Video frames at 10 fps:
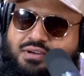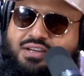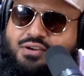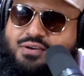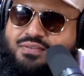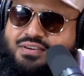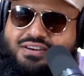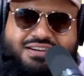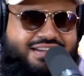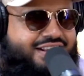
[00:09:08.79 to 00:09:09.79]

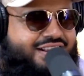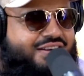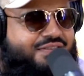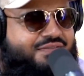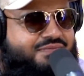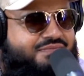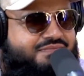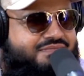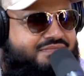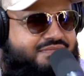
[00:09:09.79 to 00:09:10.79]
over a lot of
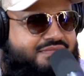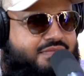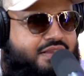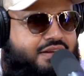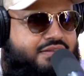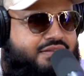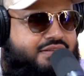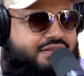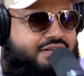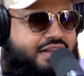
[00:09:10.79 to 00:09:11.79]

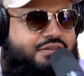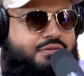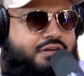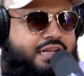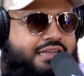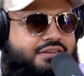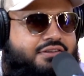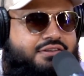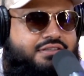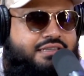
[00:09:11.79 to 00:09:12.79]
Hollywood
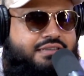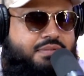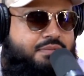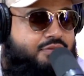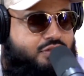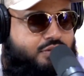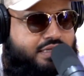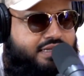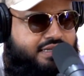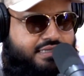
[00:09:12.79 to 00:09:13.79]
actors and people
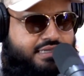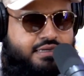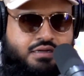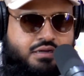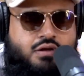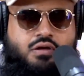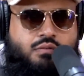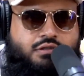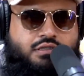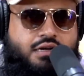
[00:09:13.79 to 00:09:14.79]
suing Disney.
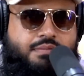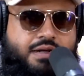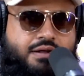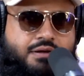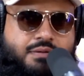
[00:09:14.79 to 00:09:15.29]
We'll talk about